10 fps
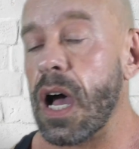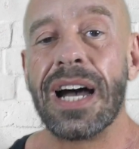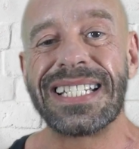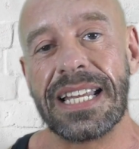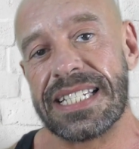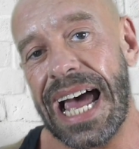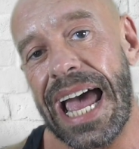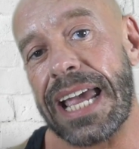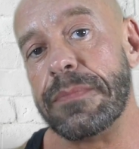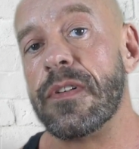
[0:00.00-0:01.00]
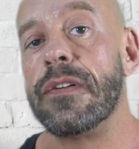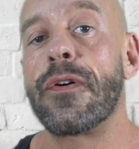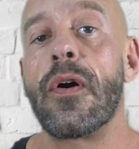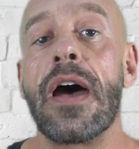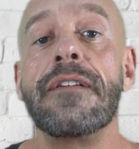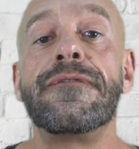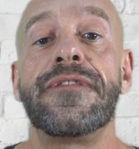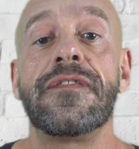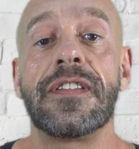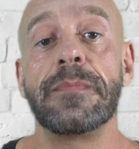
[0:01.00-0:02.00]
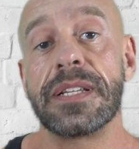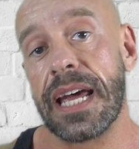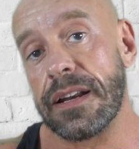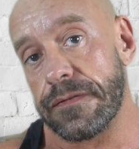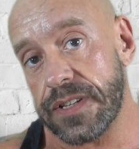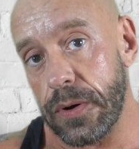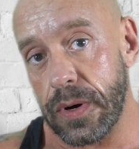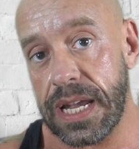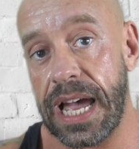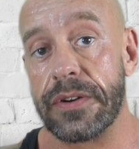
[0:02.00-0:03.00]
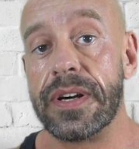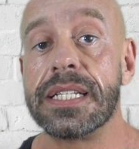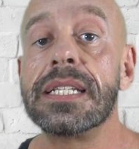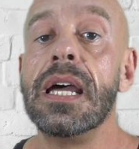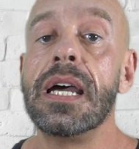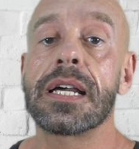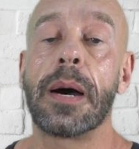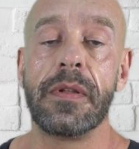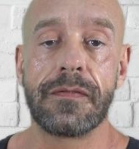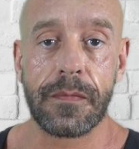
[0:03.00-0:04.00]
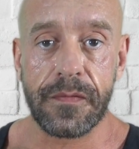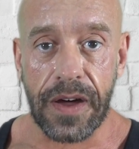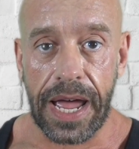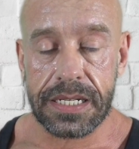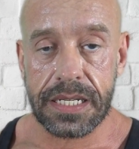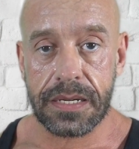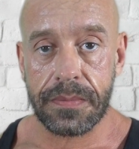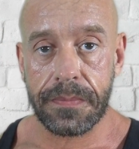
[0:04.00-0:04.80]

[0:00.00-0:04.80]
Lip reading: I tend to aim for around 15% of total calories coming from fats.